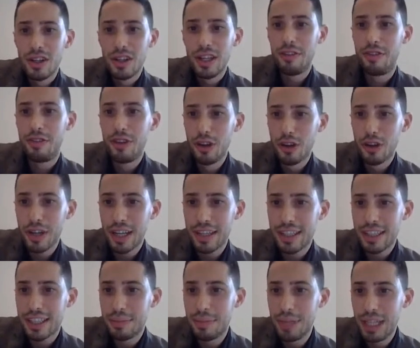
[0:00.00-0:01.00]
if you look at
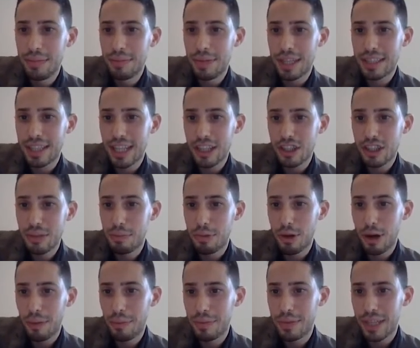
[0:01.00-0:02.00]
this minimization
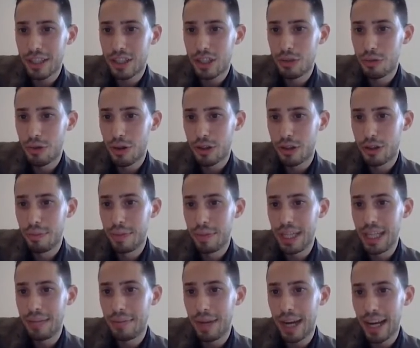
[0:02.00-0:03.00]
problem that you want to
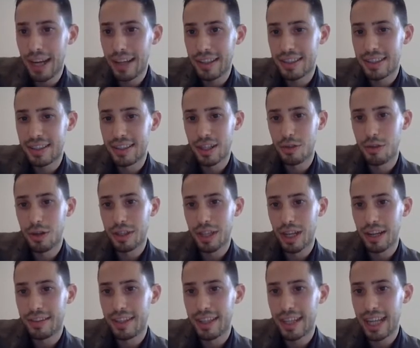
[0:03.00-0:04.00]
minimize the
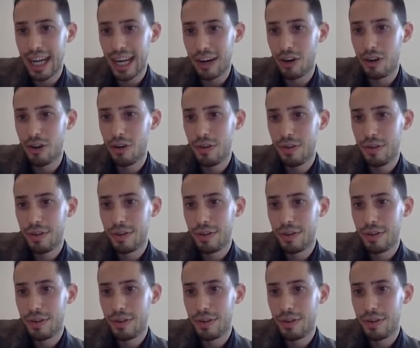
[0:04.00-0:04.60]
quadratic error